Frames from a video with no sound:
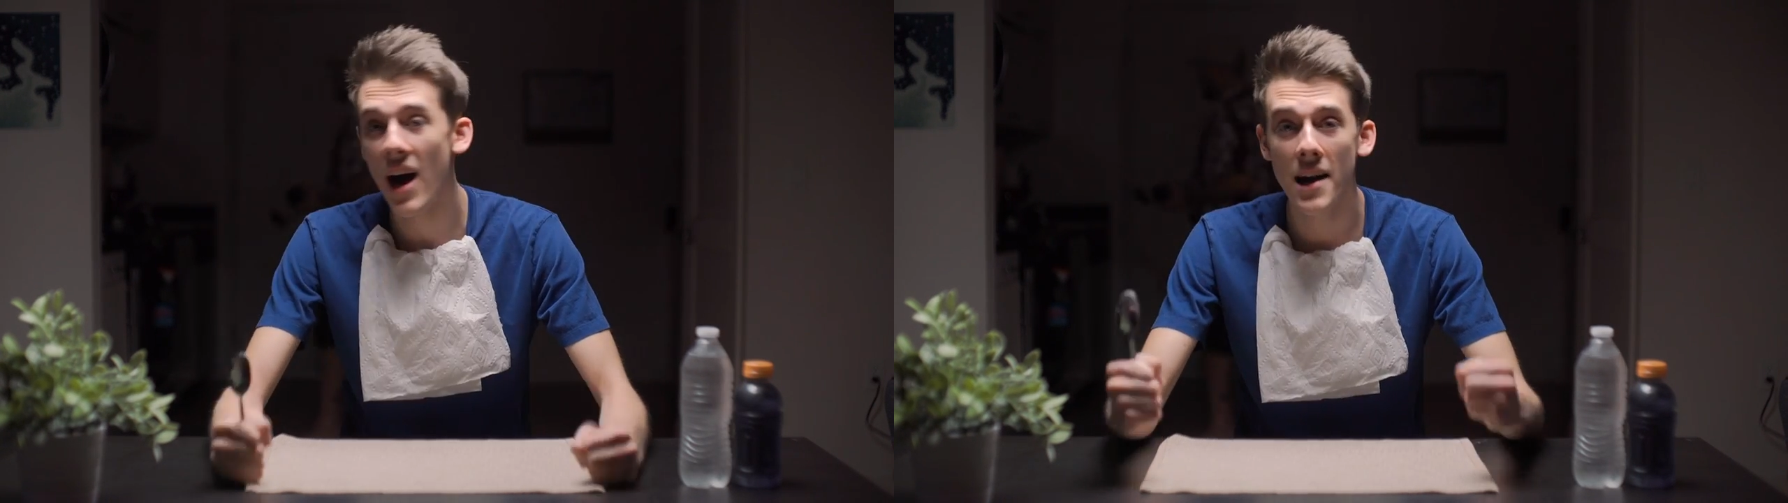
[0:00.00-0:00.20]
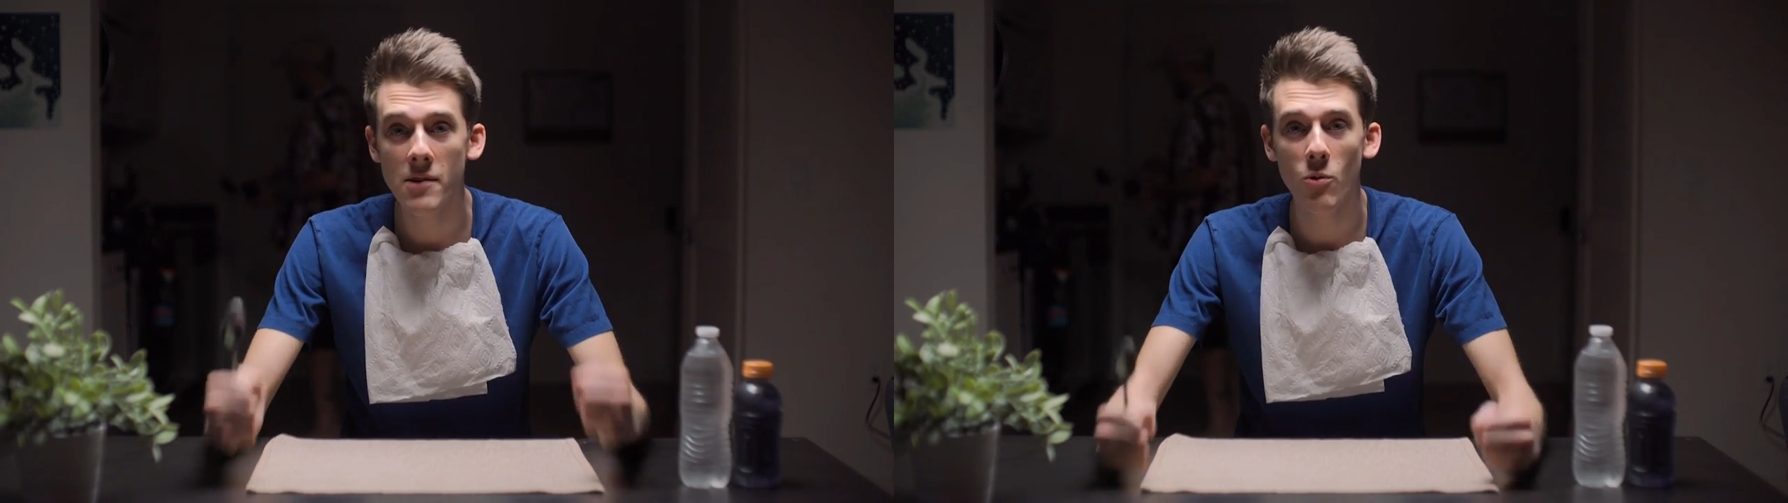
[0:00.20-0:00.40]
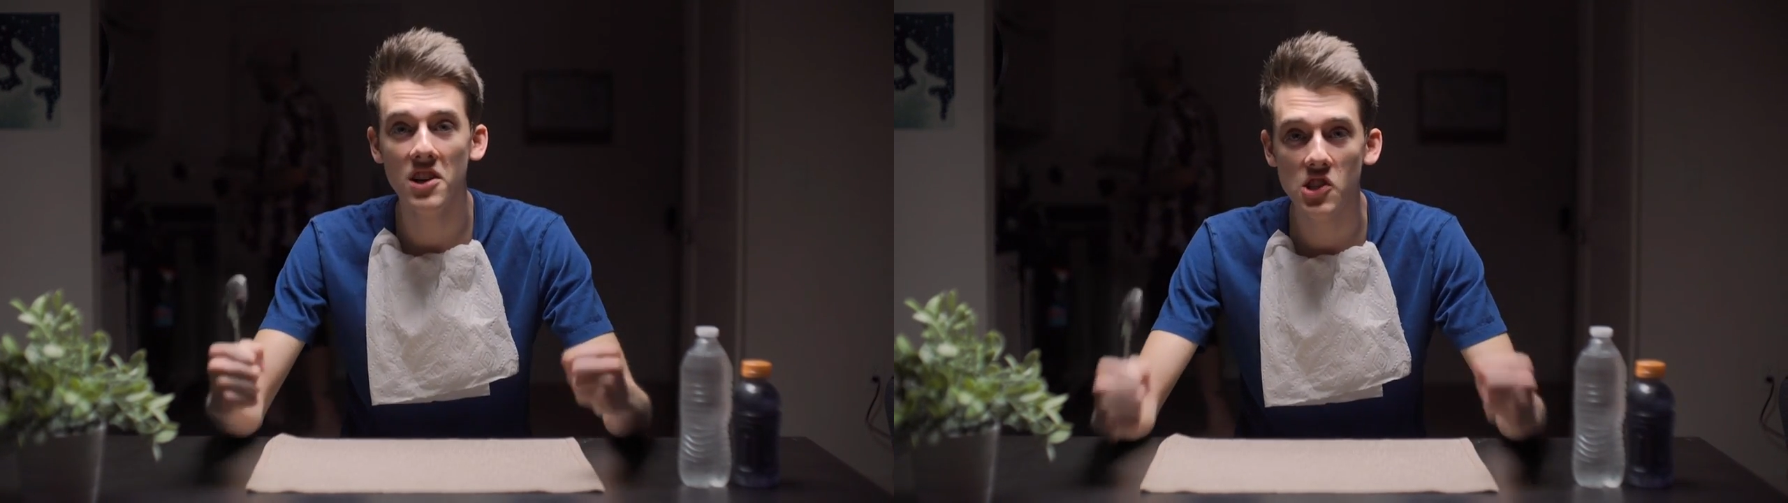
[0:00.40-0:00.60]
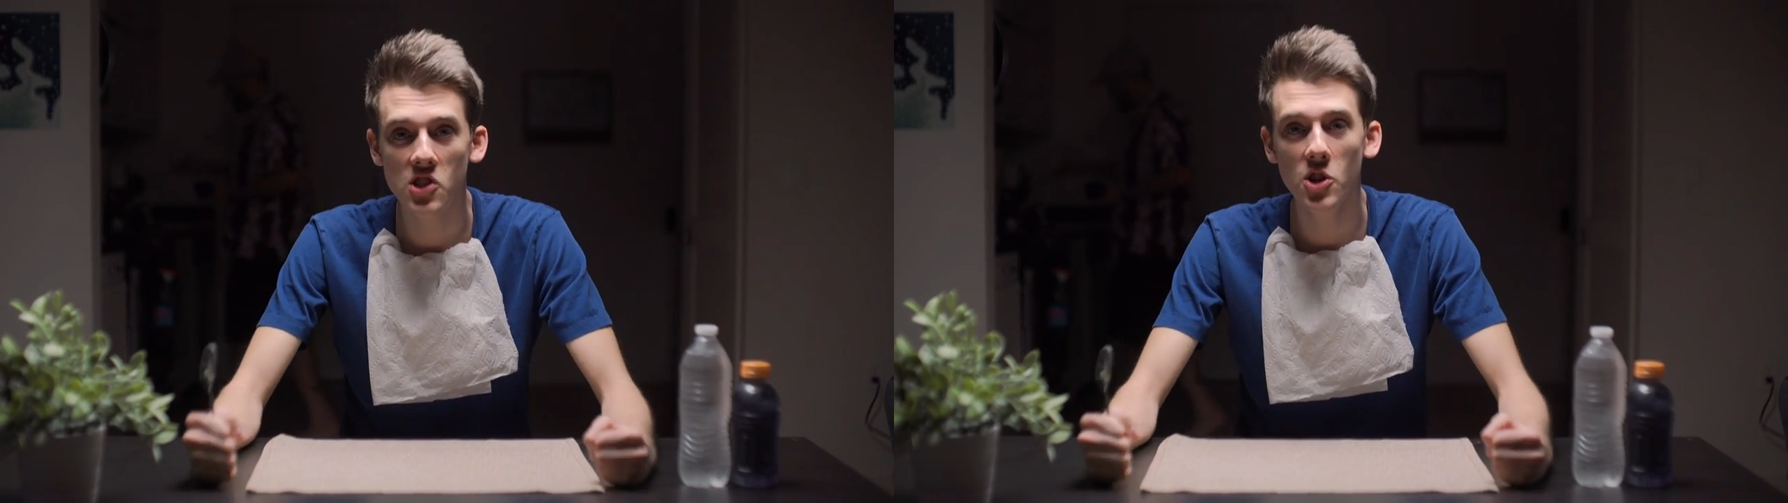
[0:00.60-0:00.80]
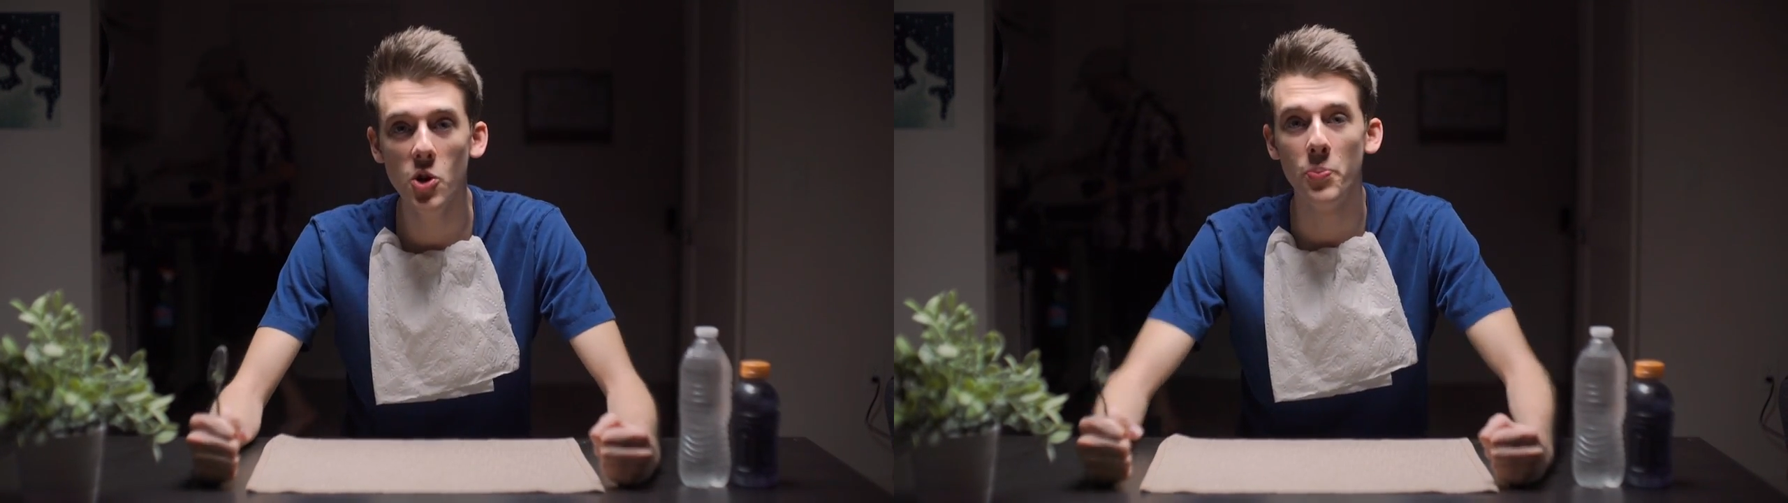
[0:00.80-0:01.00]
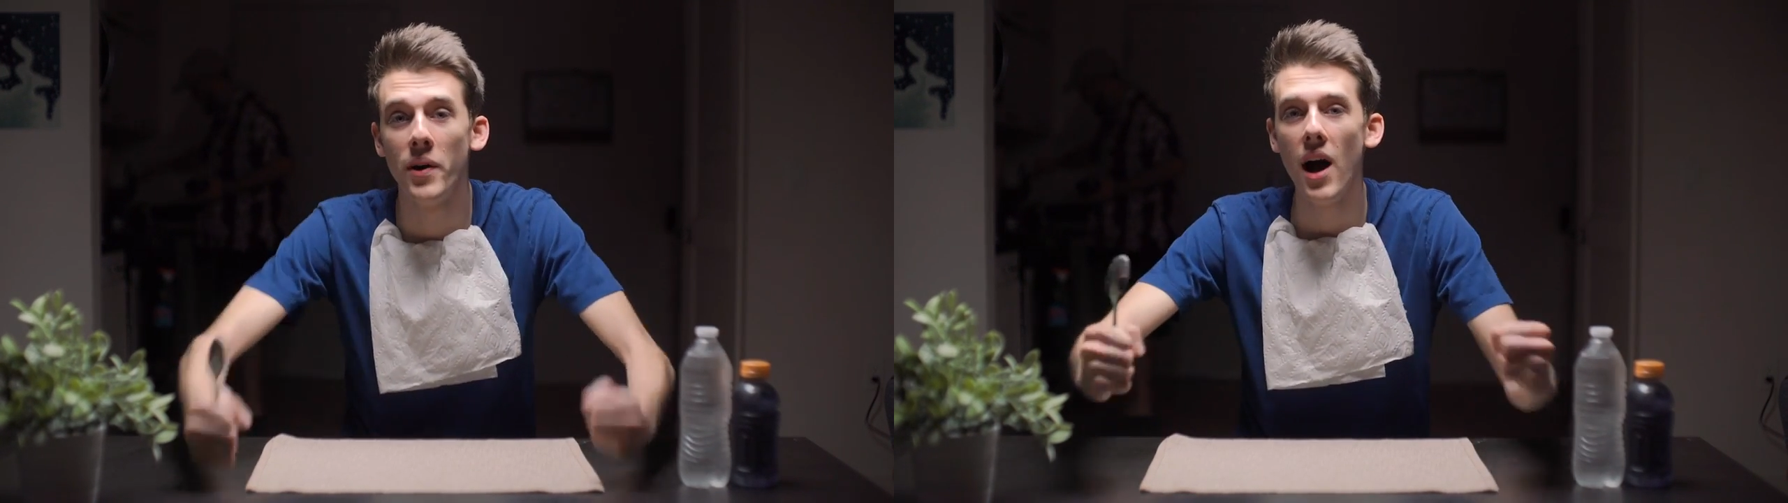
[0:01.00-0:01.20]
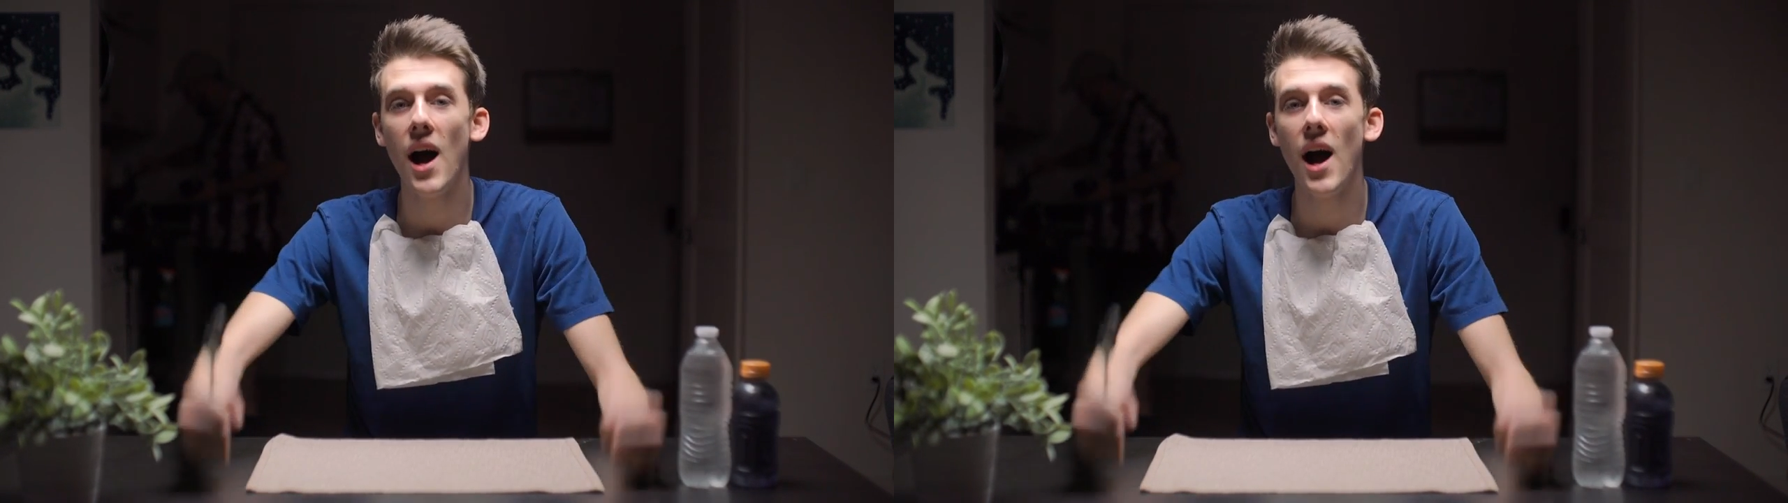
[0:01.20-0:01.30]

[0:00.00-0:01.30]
I want soup!